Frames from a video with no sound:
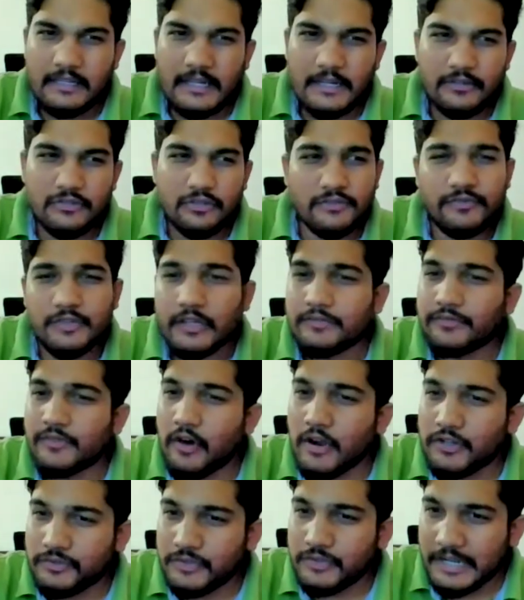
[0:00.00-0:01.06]
right? So if you're
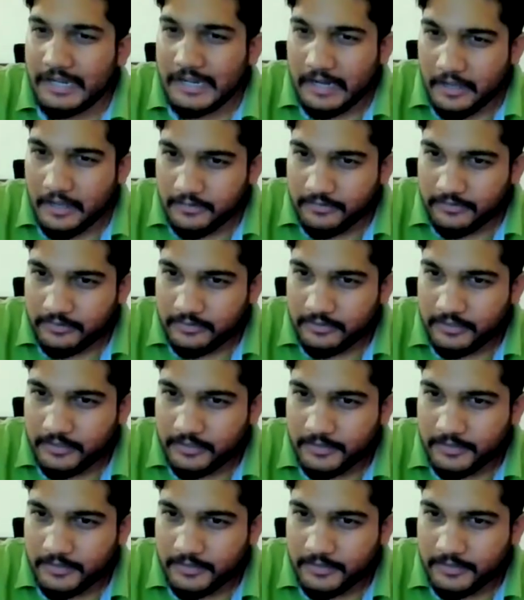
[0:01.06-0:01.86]
fortunate enough,